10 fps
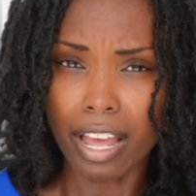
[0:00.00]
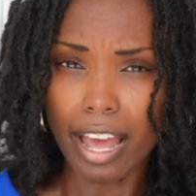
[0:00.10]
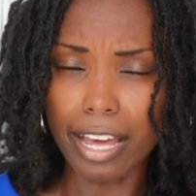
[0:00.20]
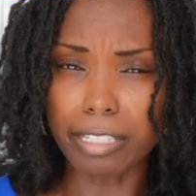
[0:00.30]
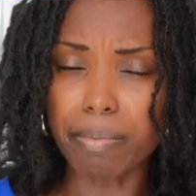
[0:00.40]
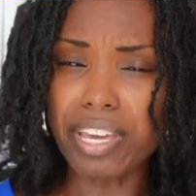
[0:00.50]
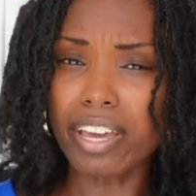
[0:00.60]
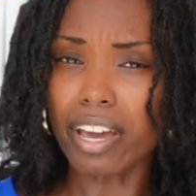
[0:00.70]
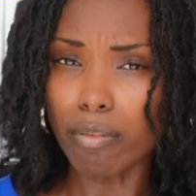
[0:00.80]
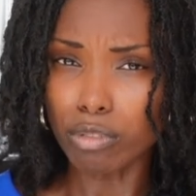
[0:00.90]
as
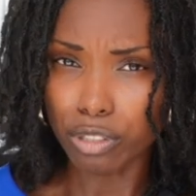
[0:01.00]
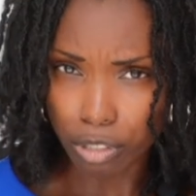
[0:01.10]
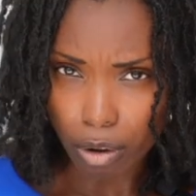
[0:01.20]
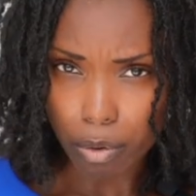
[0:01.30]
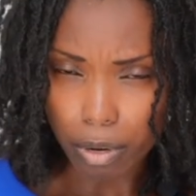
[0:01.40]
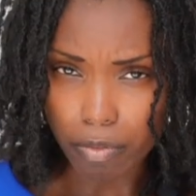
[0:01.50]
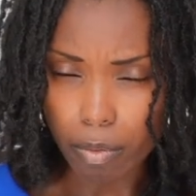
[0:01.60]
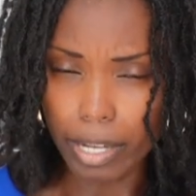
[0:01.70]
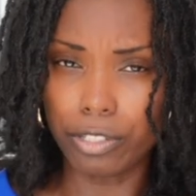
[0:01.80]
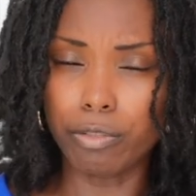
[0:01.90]
being a result of a
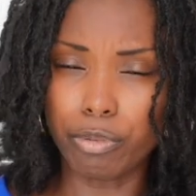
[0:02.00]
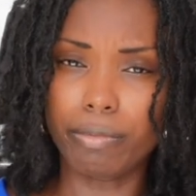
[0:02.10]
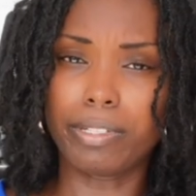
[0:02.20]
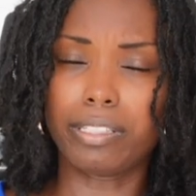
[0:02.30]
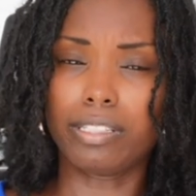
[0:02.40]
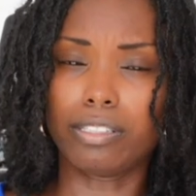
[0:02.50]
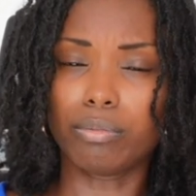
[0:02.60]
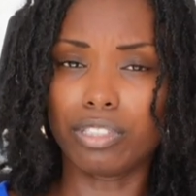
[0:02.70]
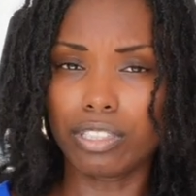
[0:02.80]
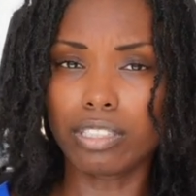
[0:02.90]
white supremacist
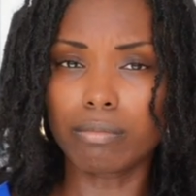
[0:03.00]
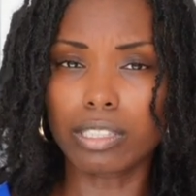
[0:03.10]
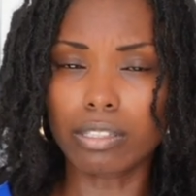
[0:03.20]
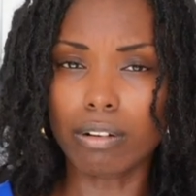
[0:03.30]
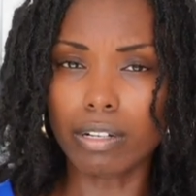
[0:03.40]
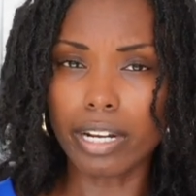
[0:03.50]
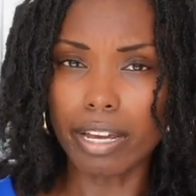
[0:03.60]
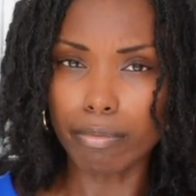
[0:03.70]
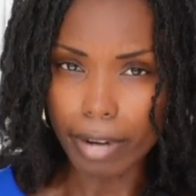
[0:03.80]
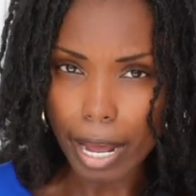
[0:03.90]
regime that's on
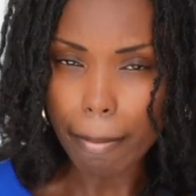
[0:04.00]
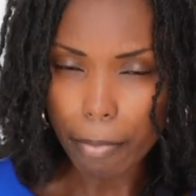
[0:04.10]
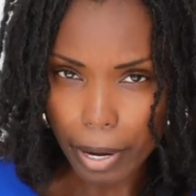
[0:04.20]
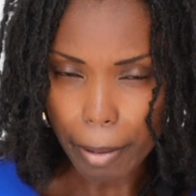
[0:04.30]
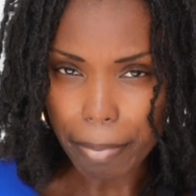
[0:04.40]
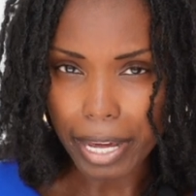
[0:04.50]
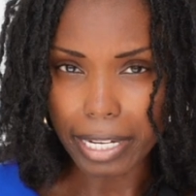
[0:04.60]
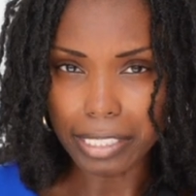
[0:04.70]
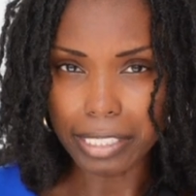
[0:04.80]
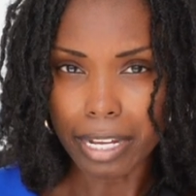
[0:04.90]
a
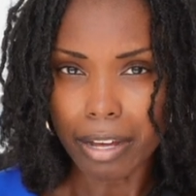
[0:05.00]
rampage.